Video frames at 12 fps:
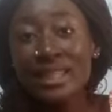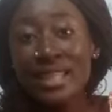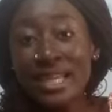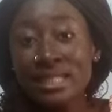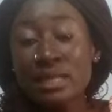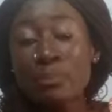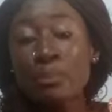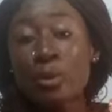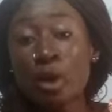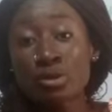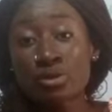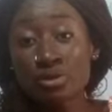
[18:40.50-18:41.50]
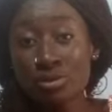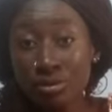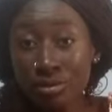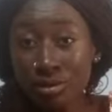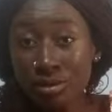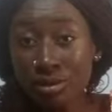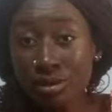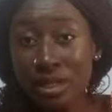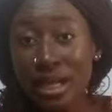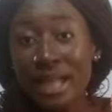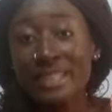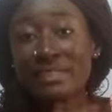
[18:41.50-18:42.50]
30 plus 2
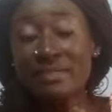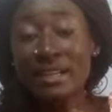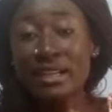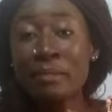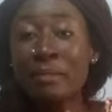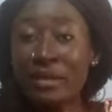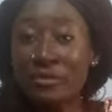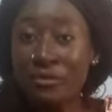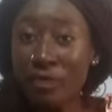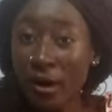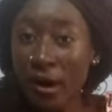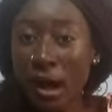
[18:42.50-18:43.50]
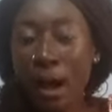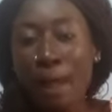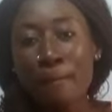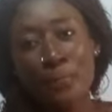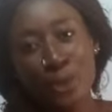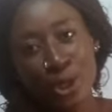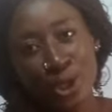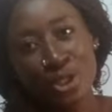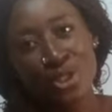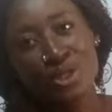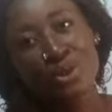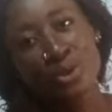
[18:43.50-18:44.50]
divided by 4 plus
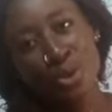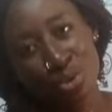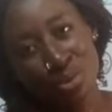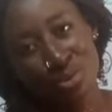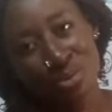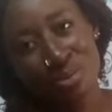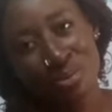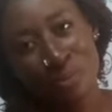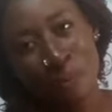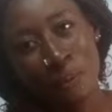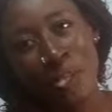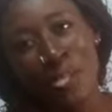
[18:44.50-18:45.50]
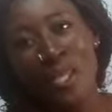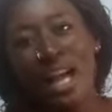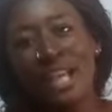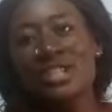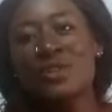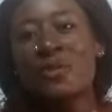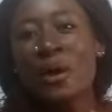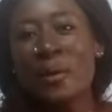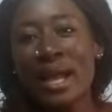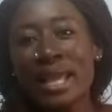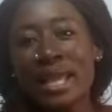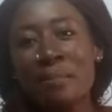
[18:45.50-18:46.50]
2. And so for
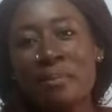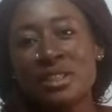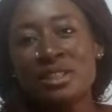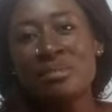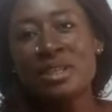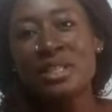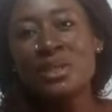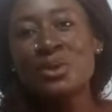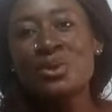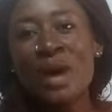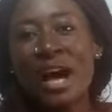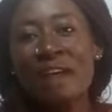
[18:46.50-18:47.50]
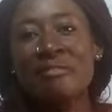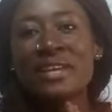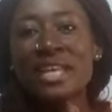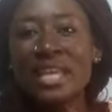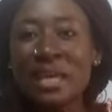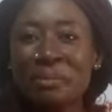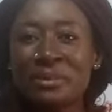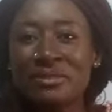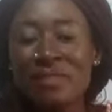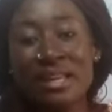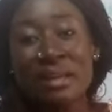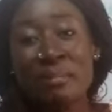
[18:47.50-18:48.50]
our hip measurements, you have hip
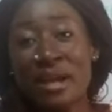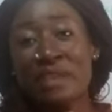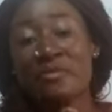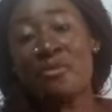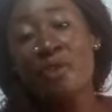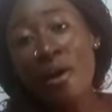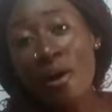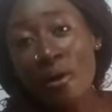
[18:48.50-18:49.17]
divided by 4,